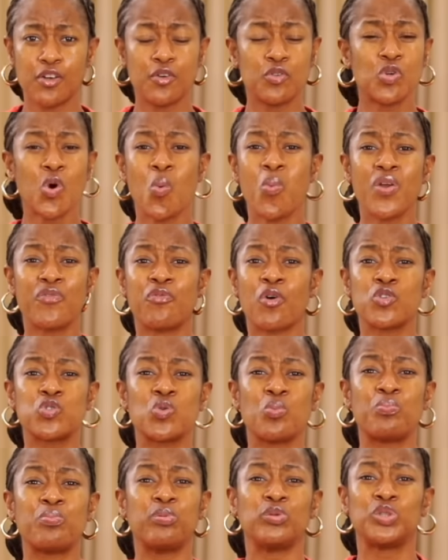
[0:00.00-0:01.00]
Don't wait for us to
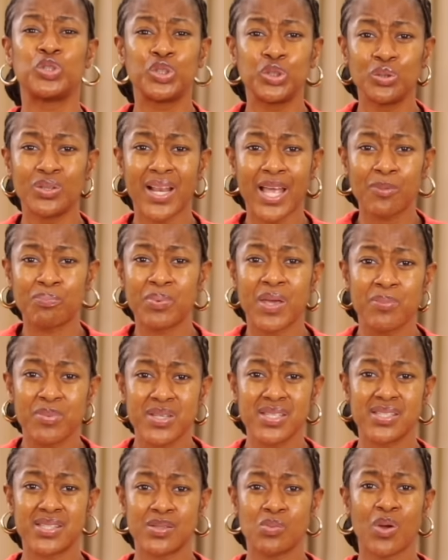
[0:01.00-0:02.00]
push you like
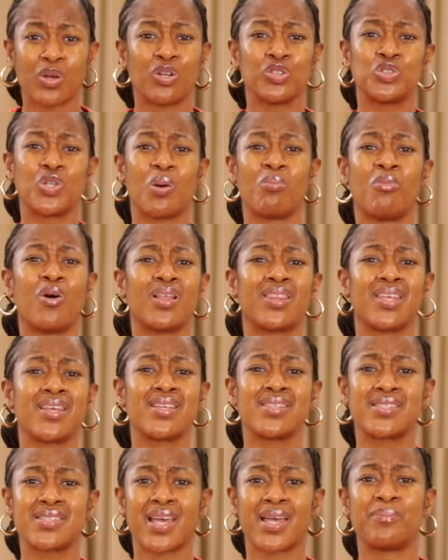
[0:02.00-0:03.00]
babies. We're not your
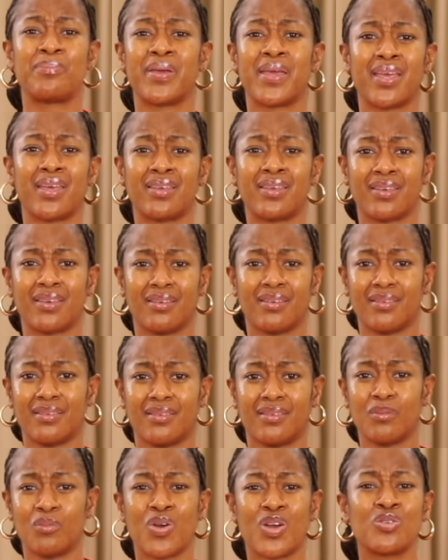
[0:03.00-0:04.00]
mothers, I beg.
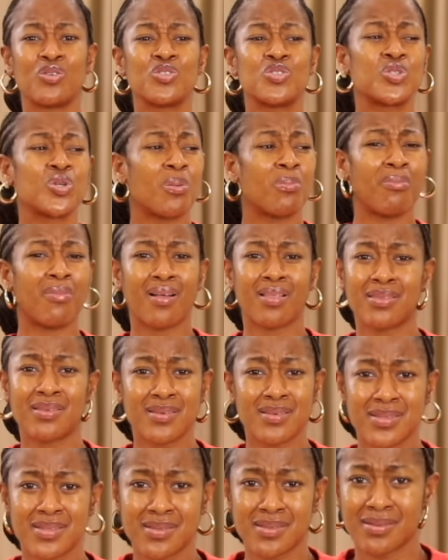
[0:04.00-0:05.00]
We're not your
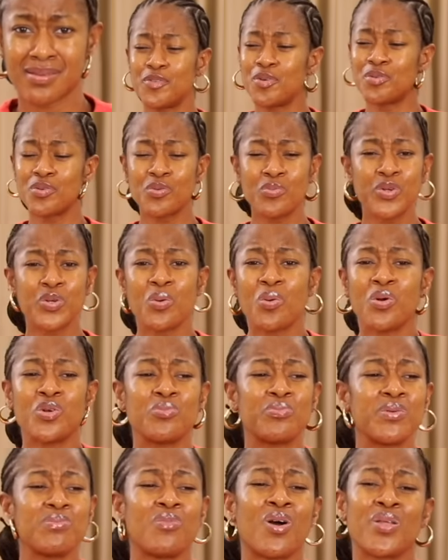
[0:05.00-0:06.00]
mothers. No, we don't want to
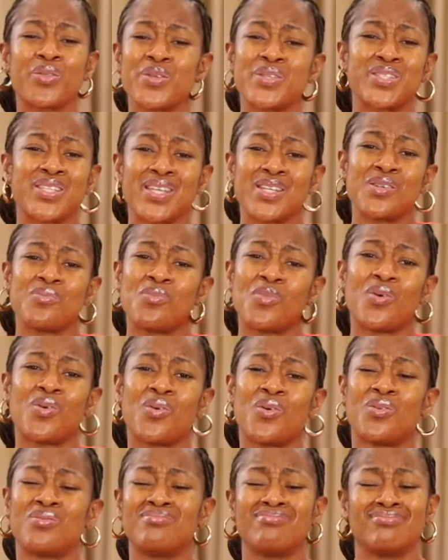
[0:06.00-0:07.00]
be mothers
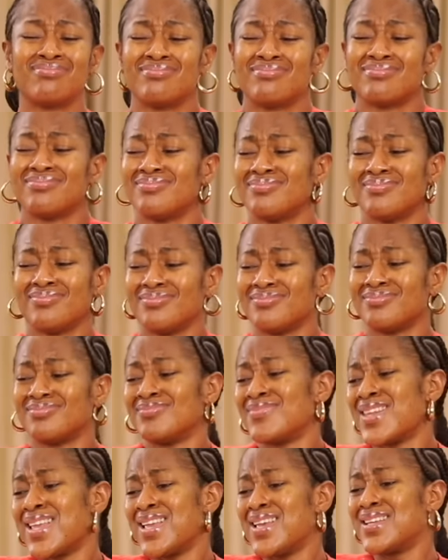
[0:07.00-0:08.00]
anymore.
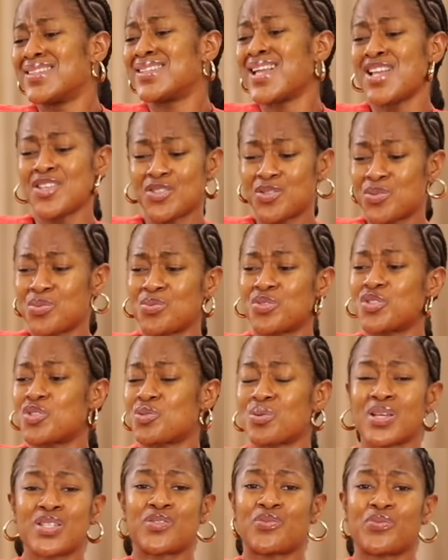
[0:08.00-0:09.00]
That's too
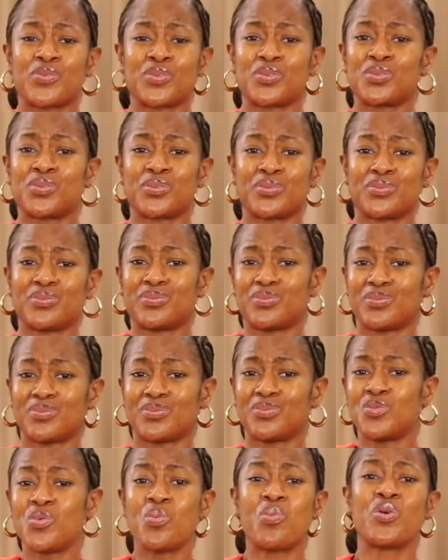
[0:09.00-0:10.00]
stressful.
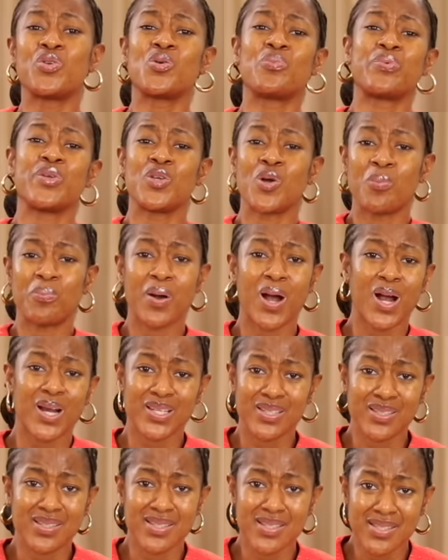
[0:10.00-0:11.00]
We want to be your
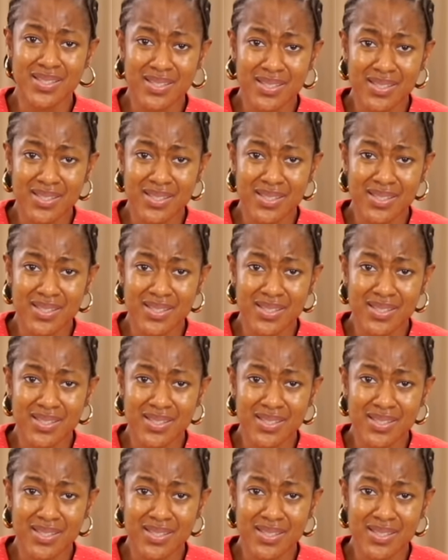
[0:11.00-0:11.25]
partners.